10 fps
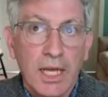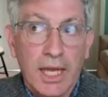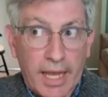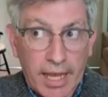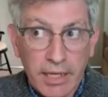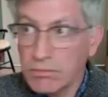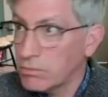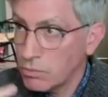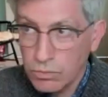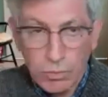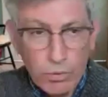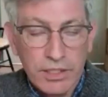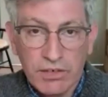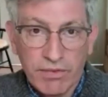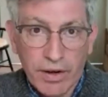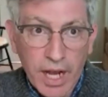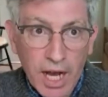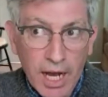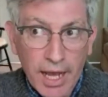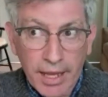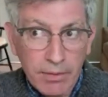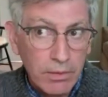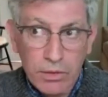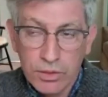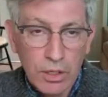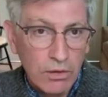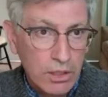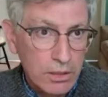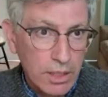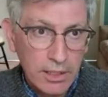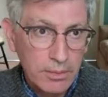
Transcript: and rates are very high and there's not going